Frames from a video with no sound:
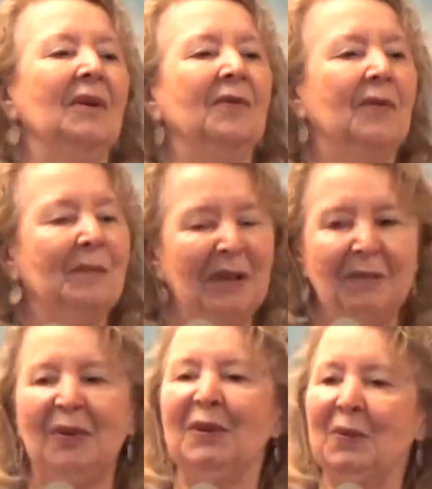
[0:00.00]
for
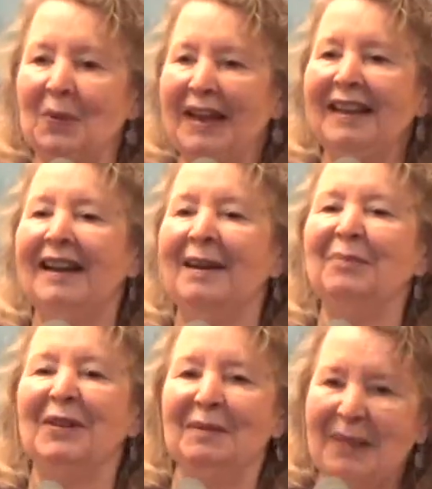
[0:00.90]
people to wake
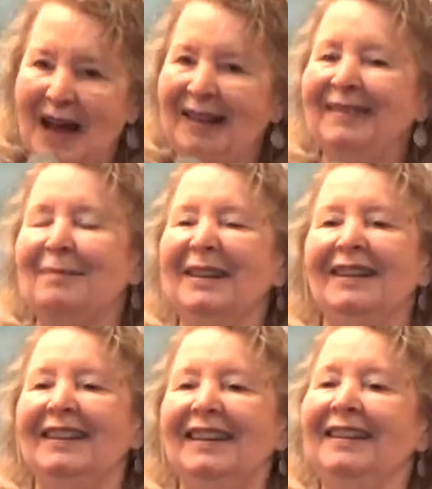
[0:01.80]
up to the
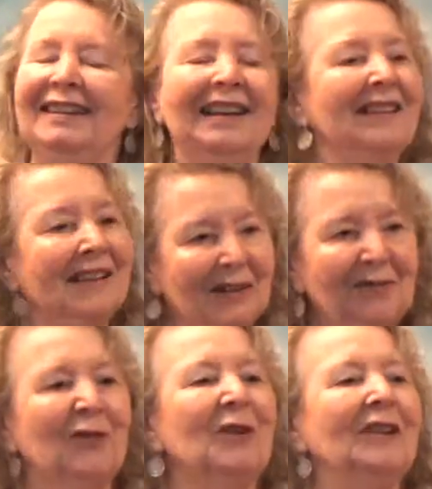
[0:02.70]
possibility that a
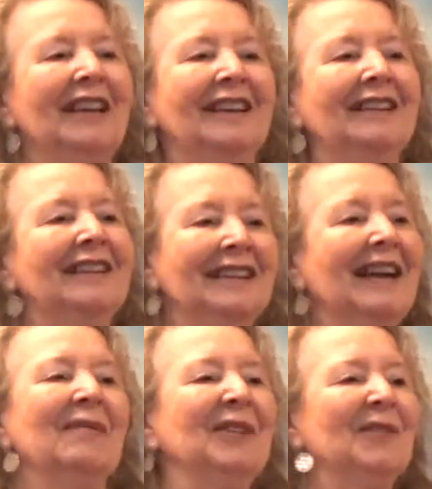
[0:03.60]
four-legged can
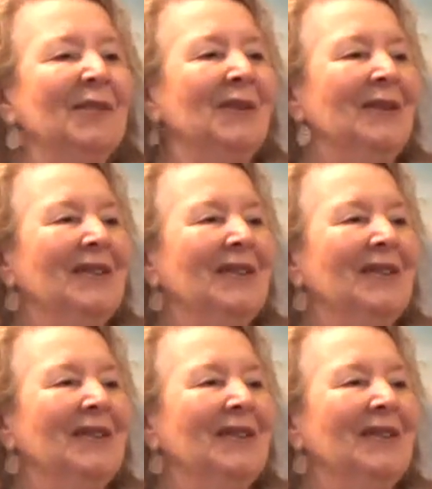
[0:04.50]
have a soul.